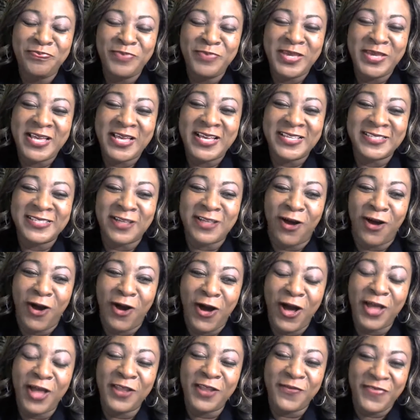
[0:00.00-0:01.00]
Because
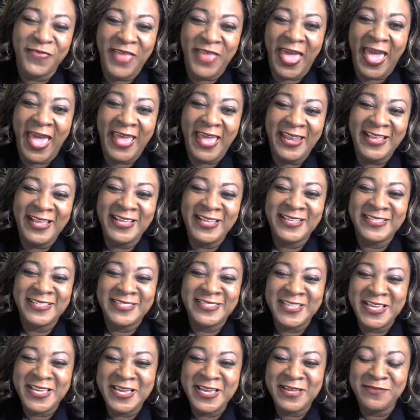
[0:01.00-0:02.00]
all of that
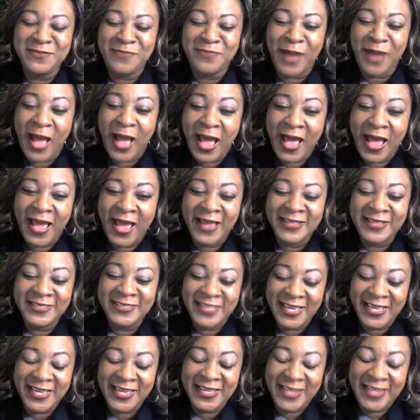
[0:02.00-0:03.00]
is in my
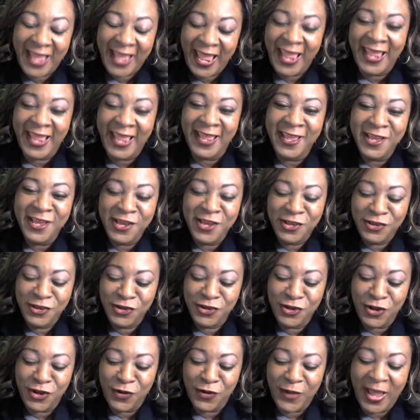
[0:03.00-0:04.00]
DNA.
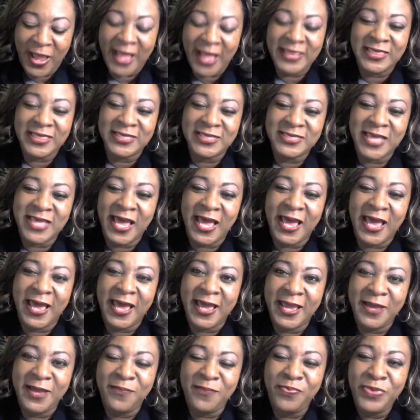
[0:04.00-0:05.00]
You know, at the
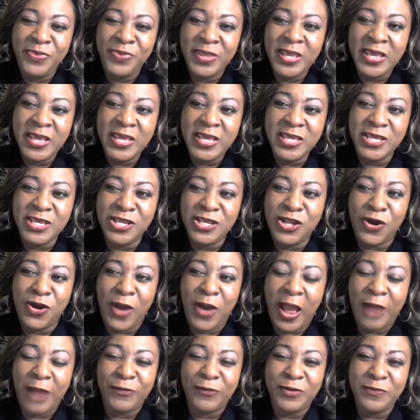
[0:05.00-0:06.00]
time, you know,
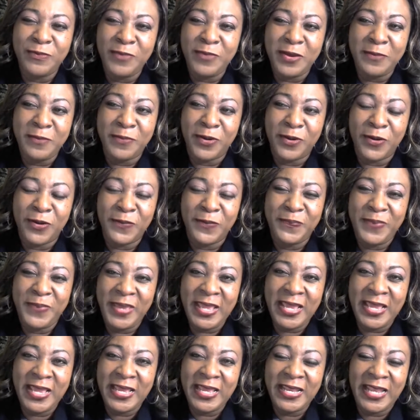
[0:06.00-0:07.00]
I remember
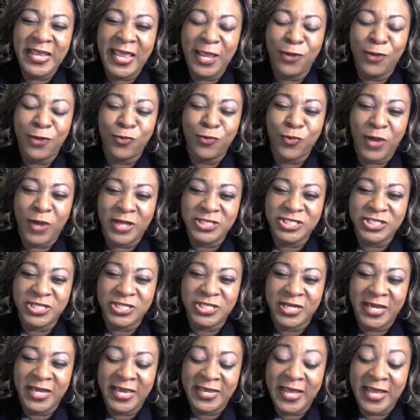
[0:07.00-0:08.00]
being in
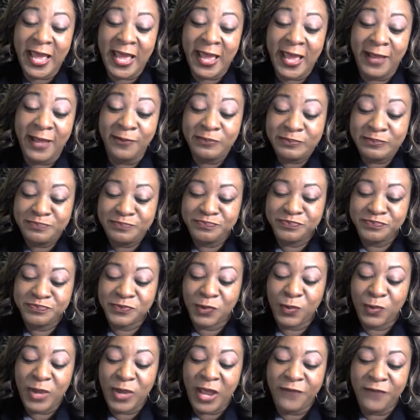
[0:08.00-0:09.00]
Russia, and
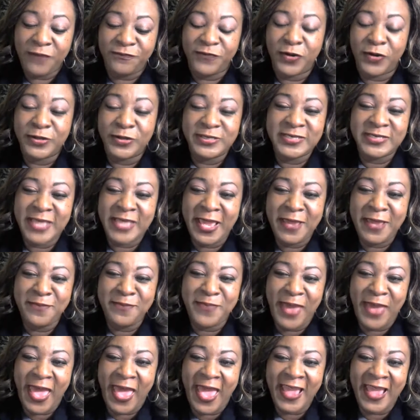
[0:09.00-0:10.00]
when I first came
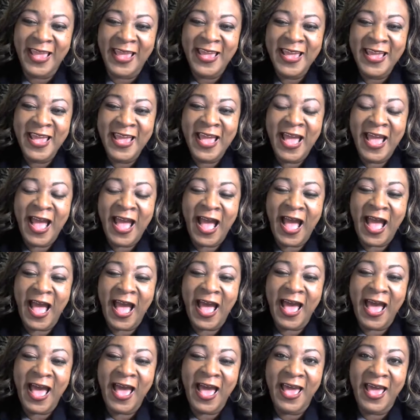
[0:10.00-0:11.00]
back,
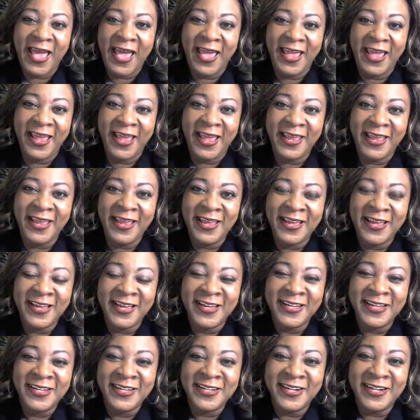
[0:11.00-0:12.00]
I
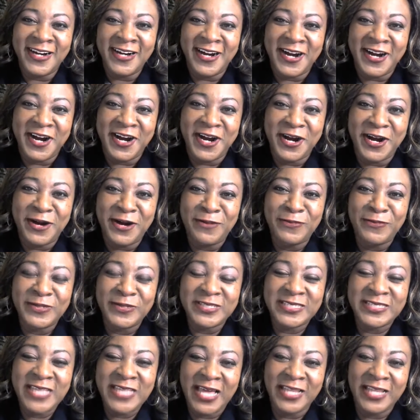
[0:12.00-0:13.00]

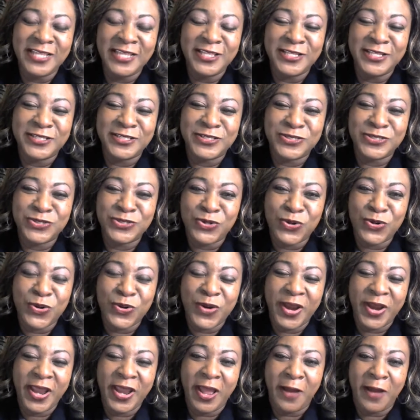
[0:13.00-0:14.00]
was telling the
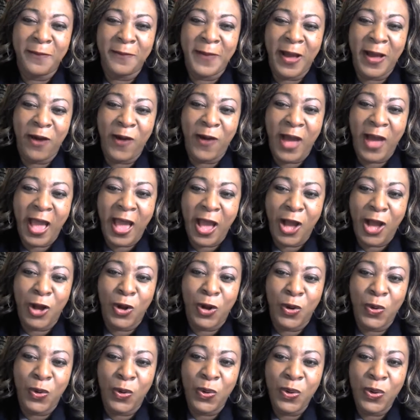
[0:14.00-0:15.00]
story about
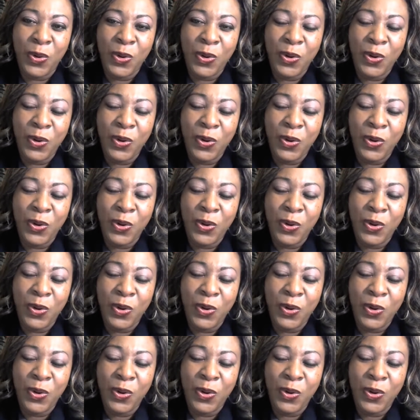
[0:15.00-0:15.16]
how